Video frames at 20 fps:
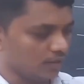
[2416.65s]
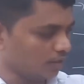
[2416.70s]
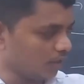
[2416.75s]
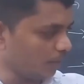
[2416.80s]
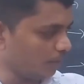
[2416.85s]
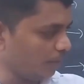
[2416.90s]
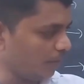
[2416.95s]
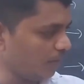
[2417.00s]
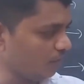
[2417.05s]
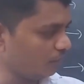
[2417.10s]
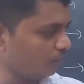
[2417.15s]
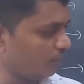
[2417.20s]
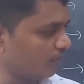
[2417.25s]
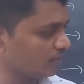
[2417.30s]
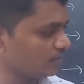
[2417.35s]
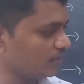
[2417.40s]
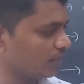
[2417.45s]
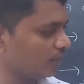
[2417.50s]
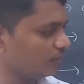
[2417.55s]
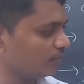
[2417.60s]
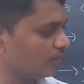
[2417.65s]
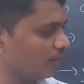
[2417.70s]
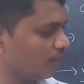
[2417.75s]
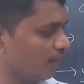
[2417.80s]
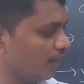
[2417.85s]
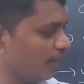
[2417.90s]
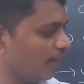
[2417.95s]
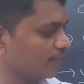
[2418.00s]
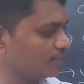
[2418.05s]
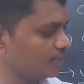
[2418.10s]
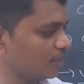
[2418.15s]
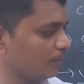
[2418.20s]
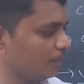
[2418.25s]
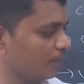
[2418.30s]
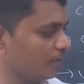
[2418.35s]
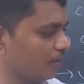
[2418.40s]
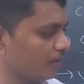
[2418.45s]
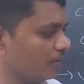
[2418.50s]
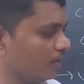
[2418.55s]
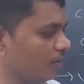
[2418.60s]
The main function of the
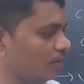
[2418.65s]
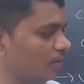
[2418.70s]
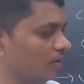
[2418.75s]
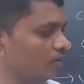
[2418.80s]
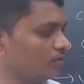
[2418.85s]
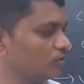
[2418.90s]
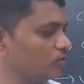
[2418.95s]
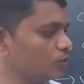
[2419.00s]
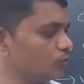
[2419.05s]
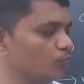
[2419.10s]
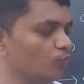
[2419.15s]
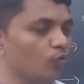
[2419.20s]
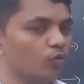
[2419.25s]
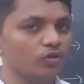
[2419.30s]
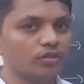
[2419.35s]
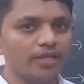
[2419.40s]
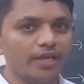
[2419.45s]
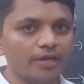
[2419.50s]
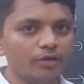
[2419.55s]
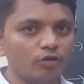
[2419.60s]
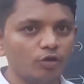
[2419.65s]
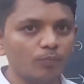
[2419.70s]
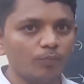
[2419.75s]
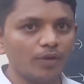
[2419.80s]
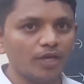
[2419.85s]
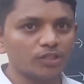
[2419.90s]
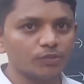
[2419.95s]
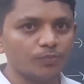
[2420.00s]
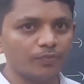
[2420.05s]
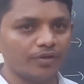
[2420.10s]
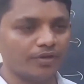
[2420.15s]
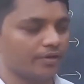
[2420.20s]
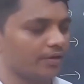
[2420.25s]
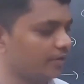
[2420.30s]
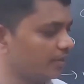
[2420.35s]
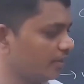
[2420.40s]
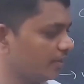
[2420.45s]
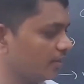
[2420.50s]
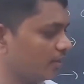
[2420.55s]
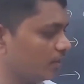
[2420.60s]
SMR, smooth endoplasmic
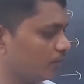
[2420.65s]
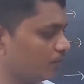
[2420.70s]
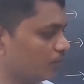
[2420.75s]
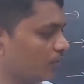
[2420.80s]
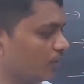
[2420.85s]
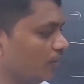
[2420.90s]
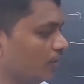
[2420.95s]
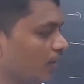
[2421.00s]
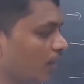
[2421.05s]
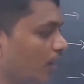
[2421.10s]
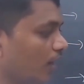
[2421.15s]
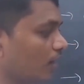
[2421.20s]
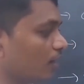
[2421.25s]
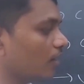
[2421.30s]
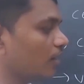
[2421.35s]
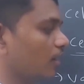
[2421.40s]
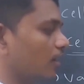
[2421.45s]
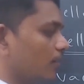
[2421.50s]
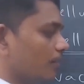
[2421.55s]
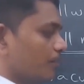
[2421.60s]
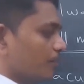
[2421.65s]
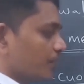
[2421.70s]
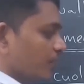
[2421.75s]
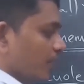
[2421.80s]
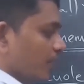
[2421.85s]
reticulum, or